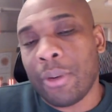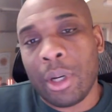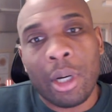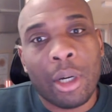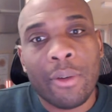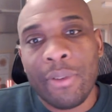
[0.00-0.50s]

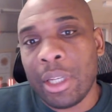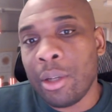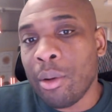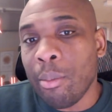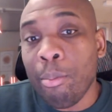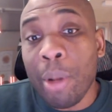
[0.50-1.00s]
COVID
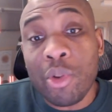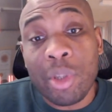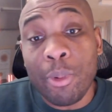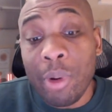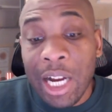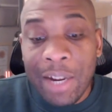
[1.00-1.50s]
and
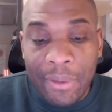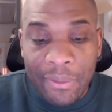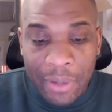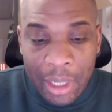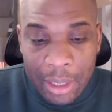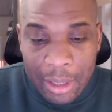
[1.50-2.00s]
multiple other
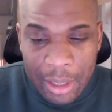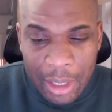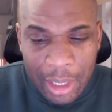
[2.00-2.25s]
things,